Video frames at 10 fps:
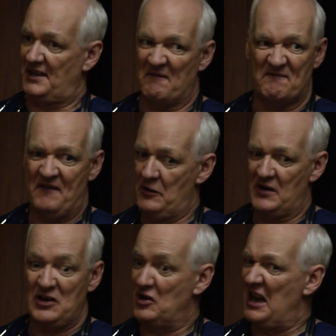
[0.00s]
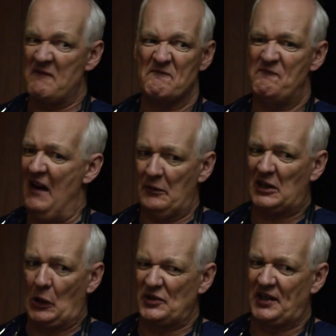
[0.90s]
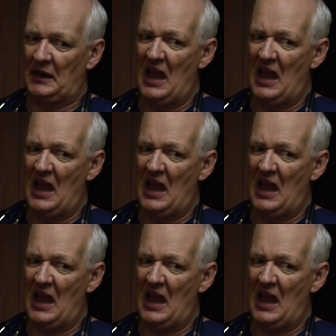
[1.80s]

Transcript: about it is not the same as actually. It's,